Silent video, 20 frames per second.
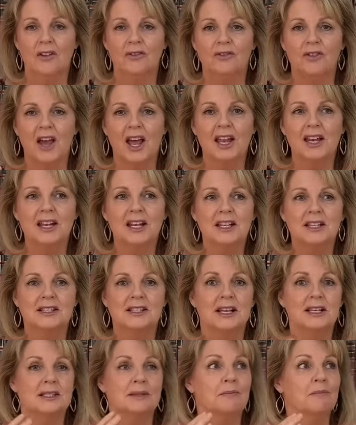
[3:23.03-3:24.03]
Then he
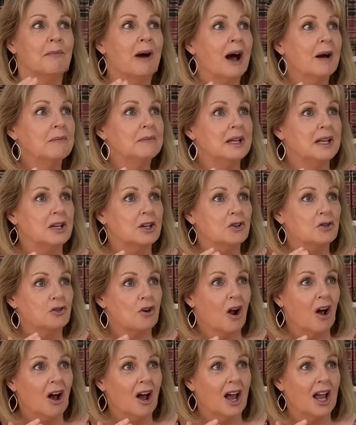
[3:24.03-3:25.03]
sees mummy
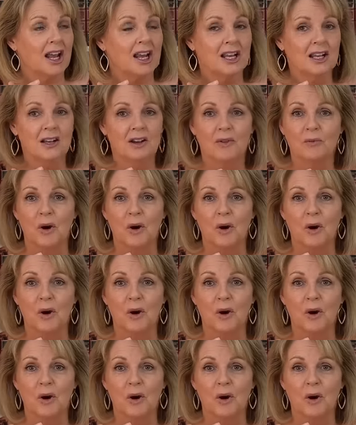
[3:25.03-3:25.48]
crying.